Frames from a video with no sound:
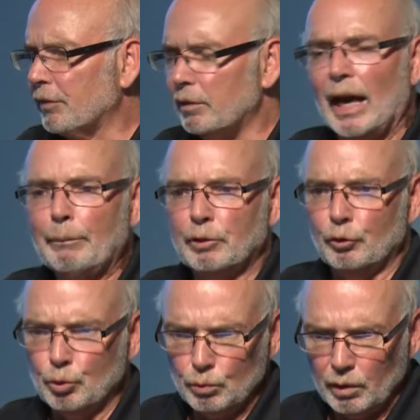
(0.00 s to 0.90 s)
adopt a
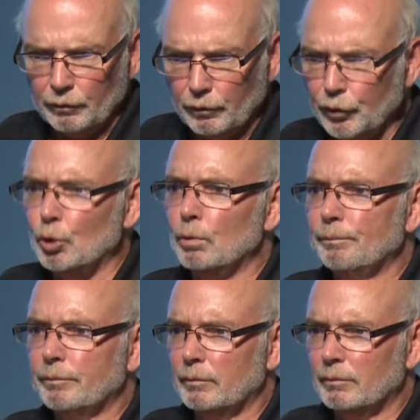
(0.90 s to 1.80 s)
new view
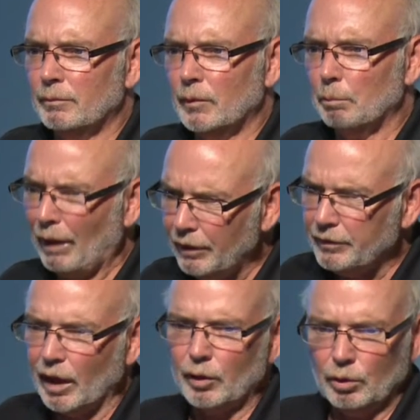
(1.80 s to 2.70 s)

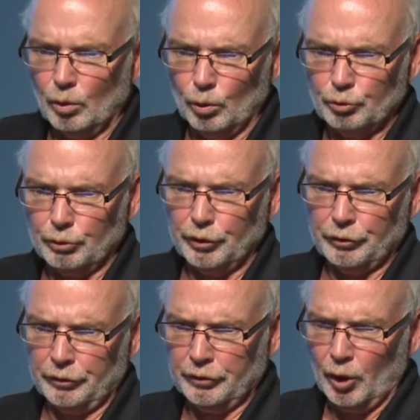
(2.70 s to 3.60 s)
based on old
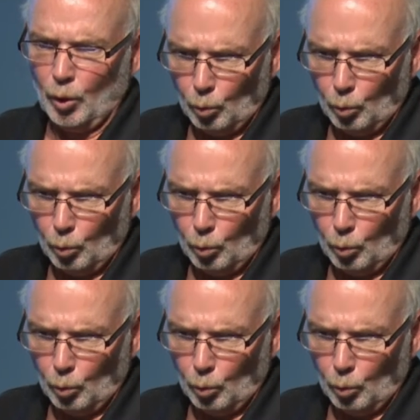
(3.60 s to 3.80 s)
traditions.